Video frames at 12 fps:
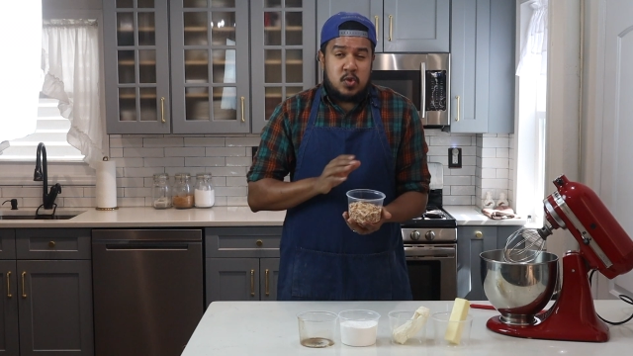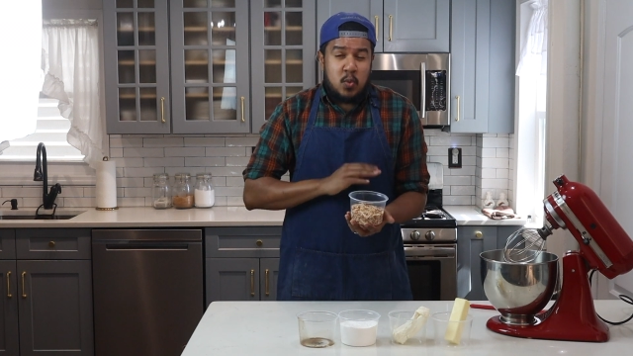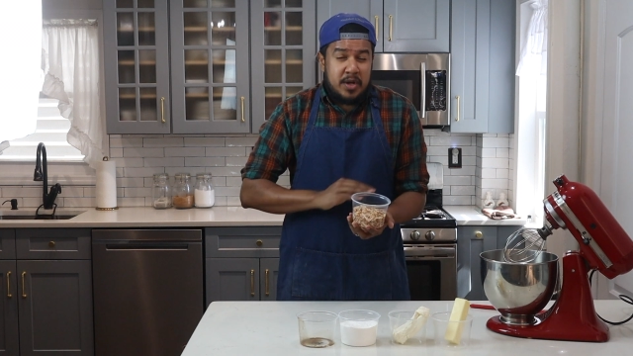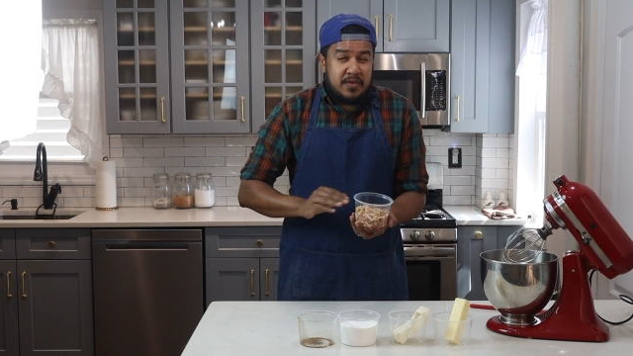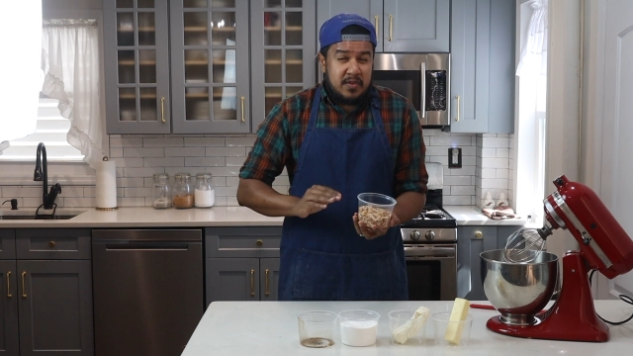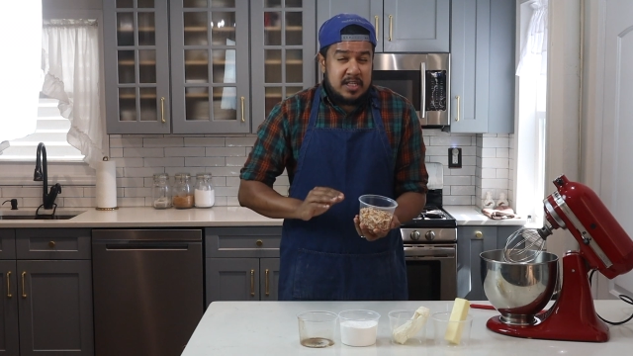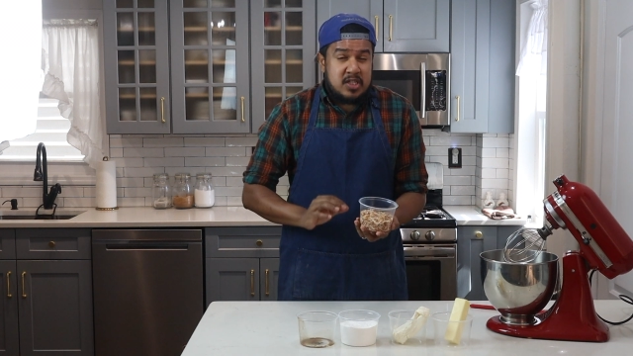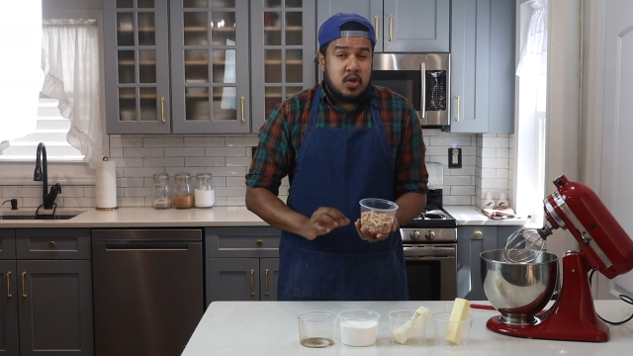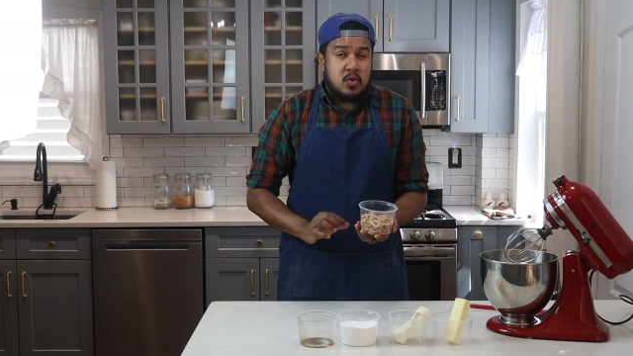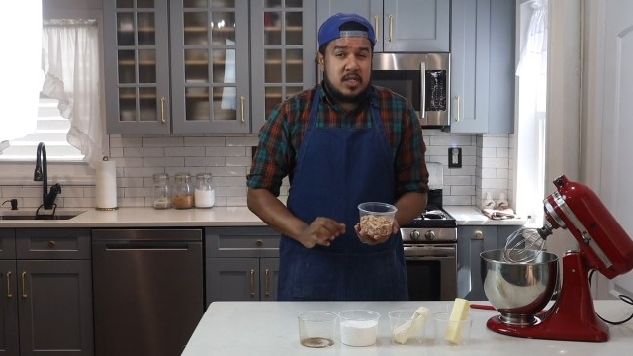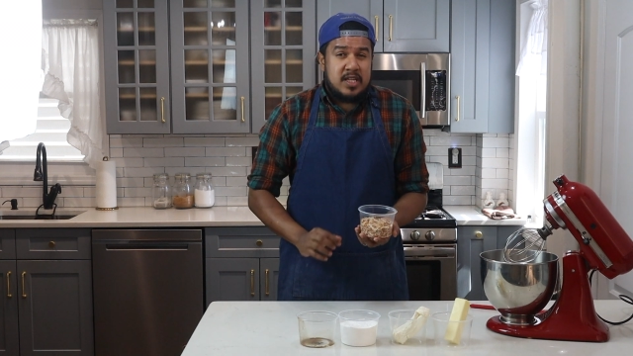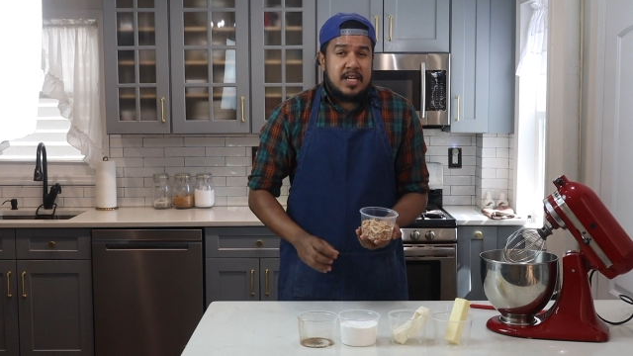wonderfully
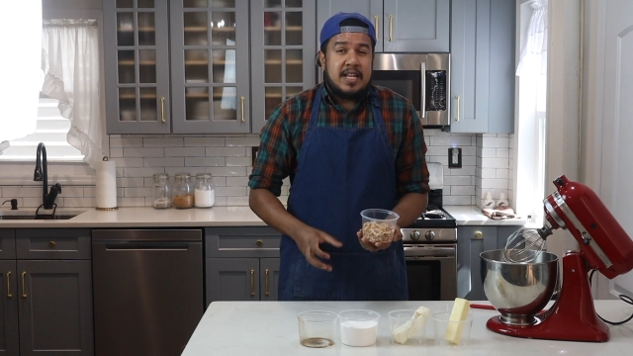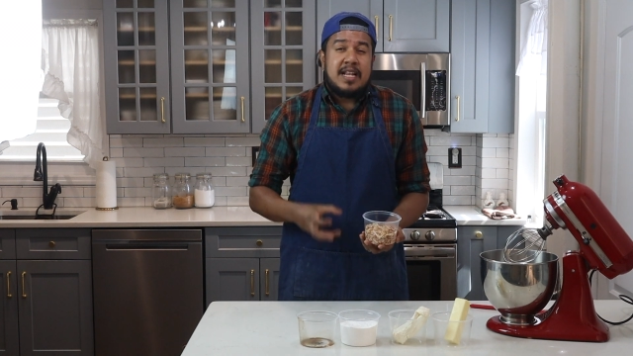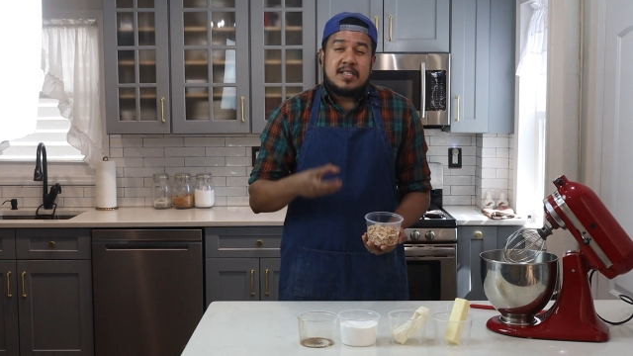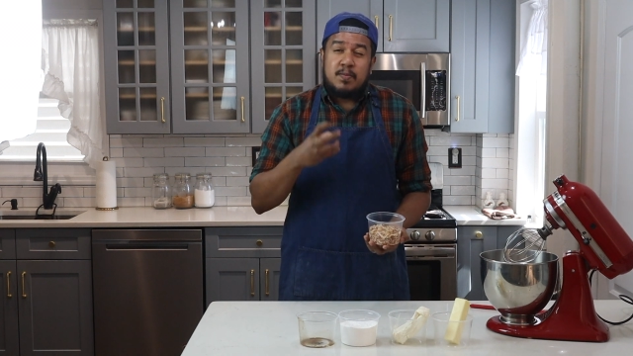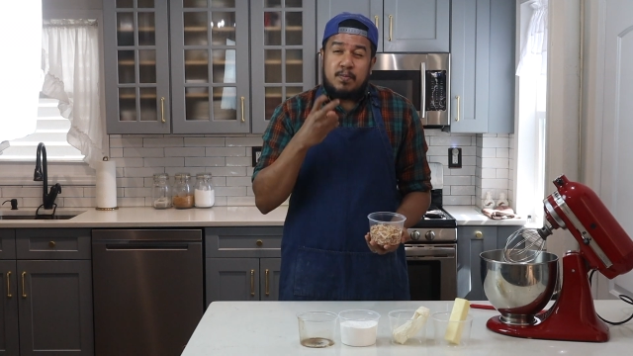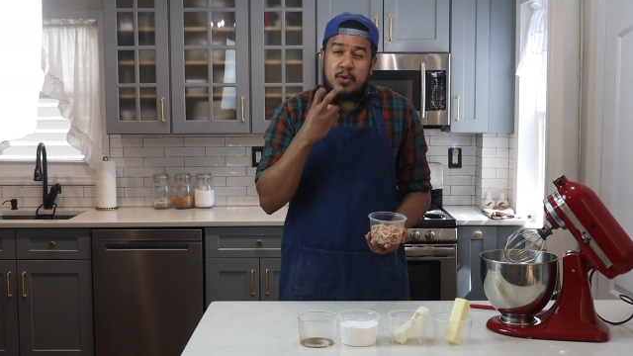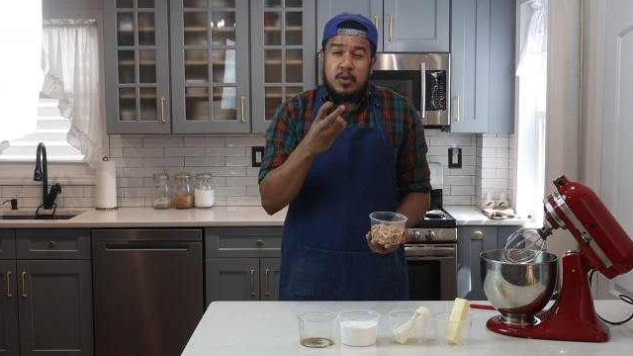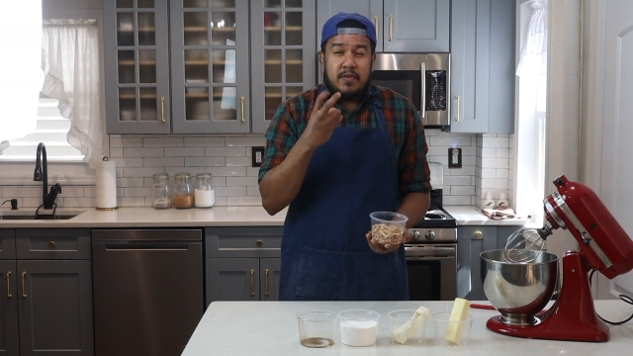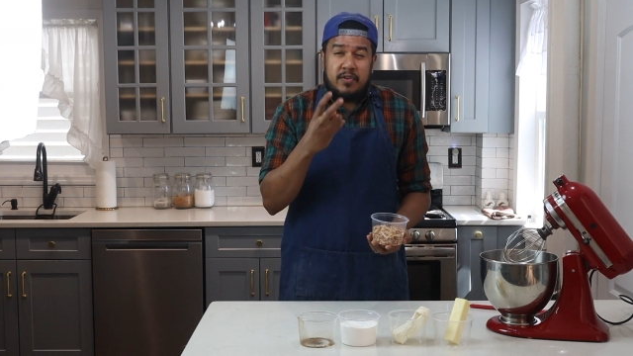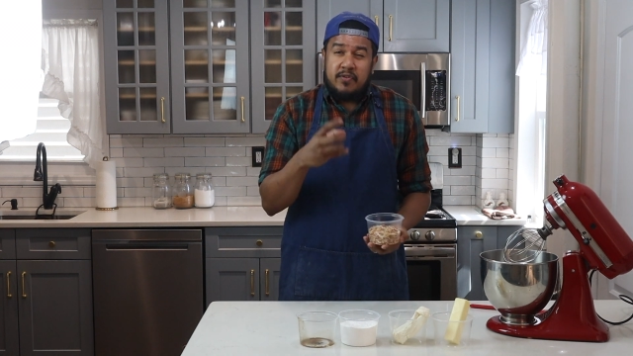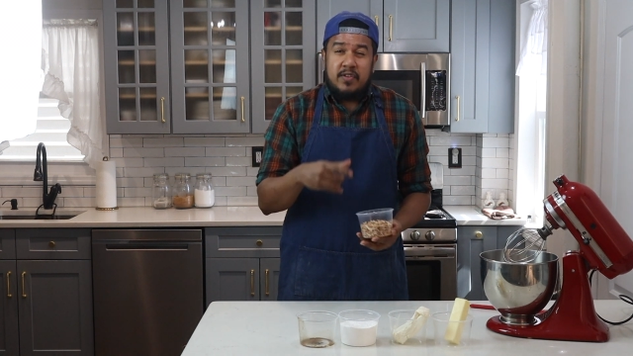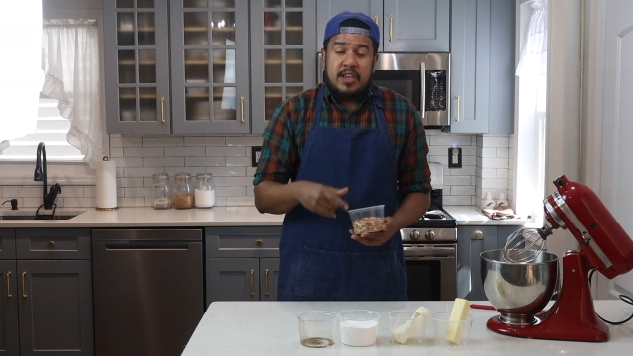toasted and has a
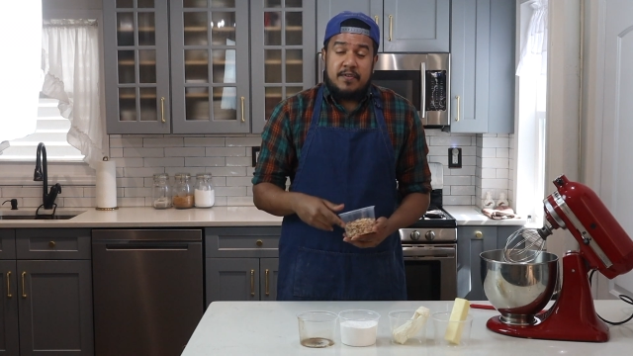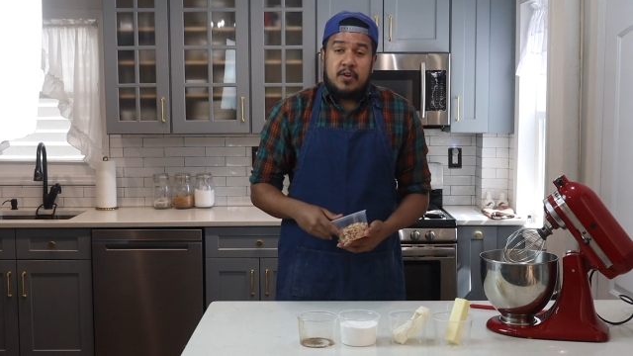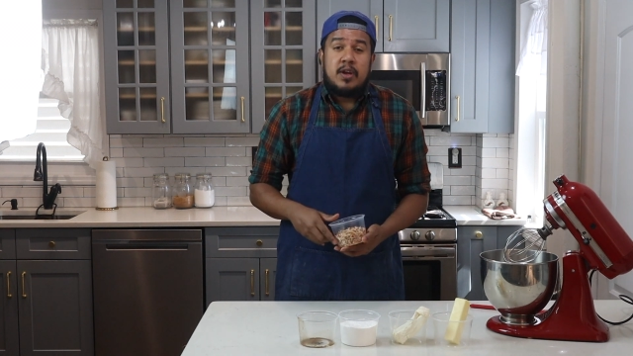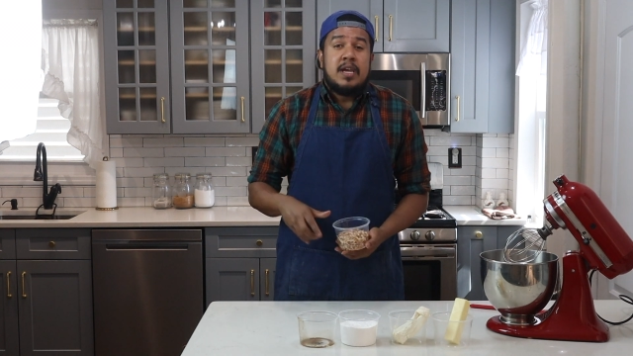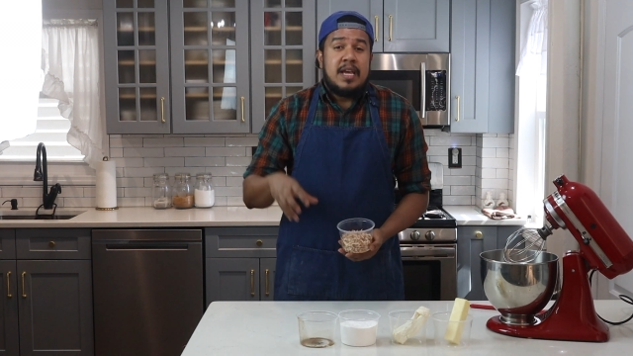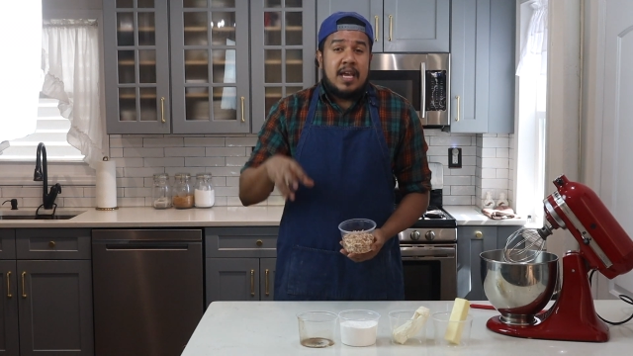beautiful flavor,